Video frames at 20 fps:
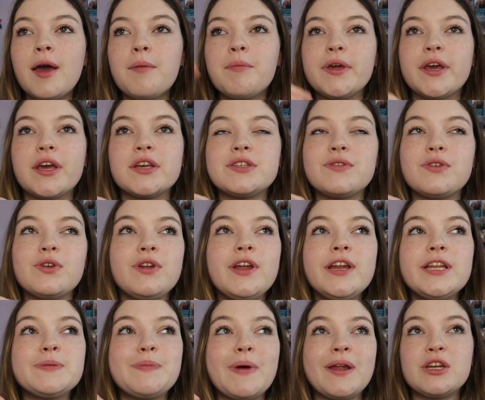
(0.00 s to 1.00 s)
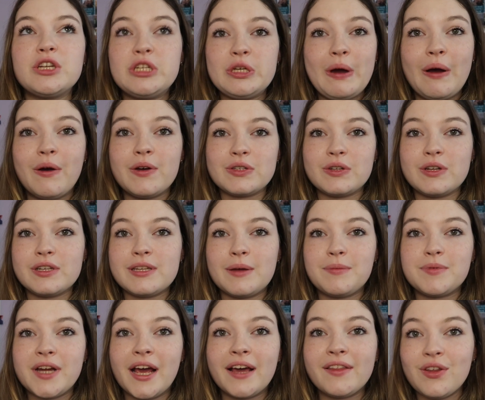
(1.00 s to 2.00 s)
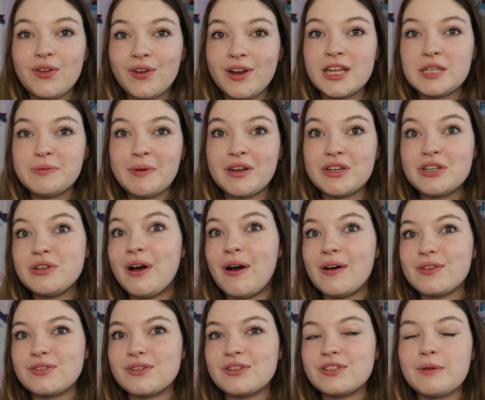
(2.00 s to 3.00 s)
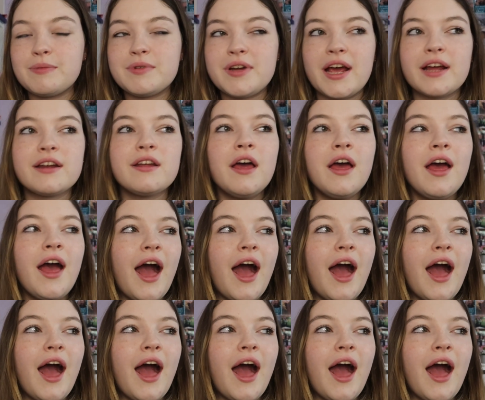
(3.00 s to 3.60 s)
Because if you need to spend 2 hours on a subject, then you need to spend 2 hours on a subject.